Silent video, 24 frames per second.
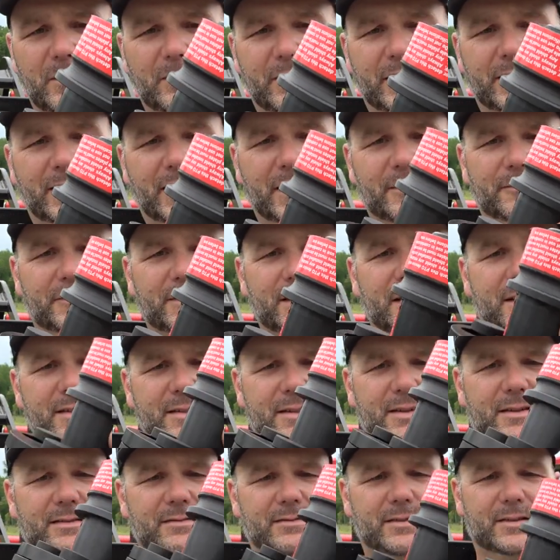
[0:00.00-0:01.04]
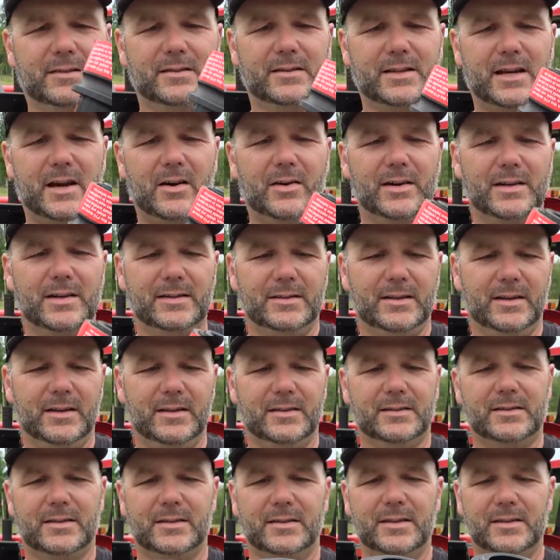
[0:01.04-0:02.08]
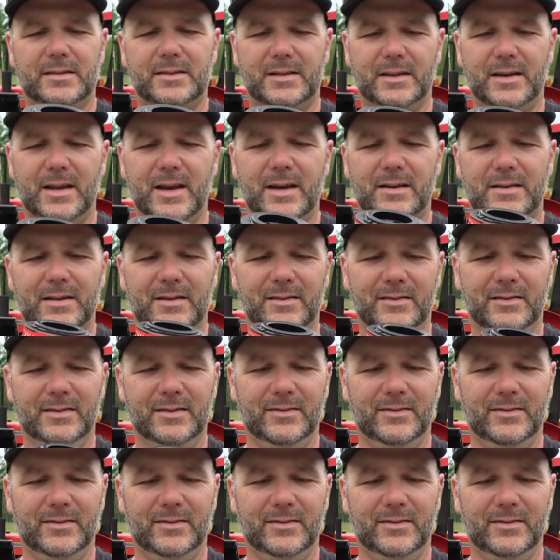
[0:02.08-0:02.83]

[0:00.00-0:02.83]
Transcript: We lift this, this is how easy it is to disconnect.